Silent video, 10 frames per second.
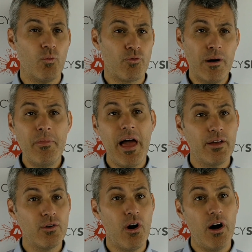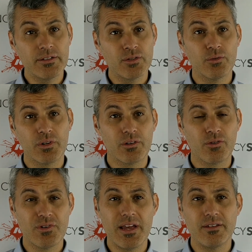From that, you ought to
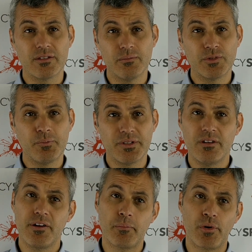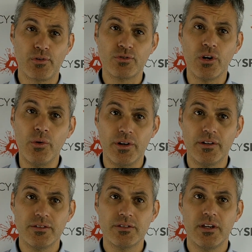create some specific
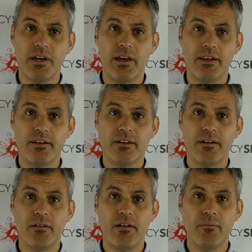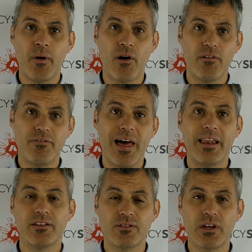personas. And part of
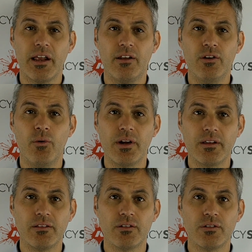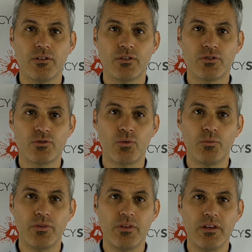that is kind of knowing
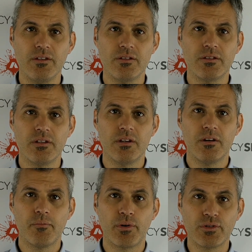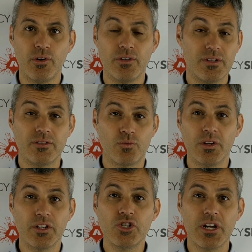these personas is
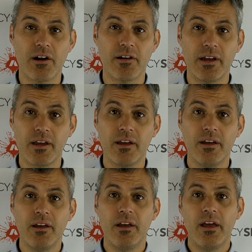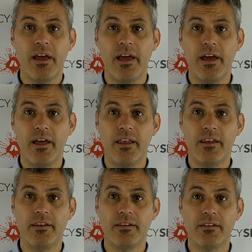really sharing
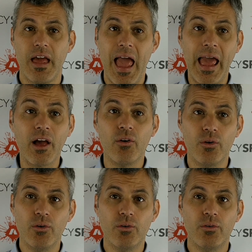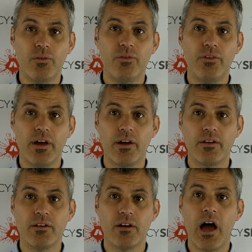and the angle
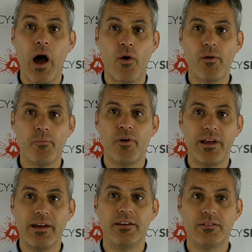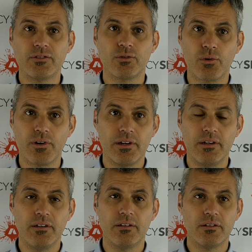that our brand
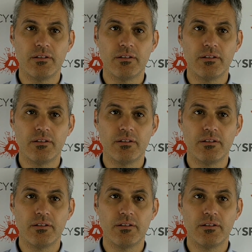story,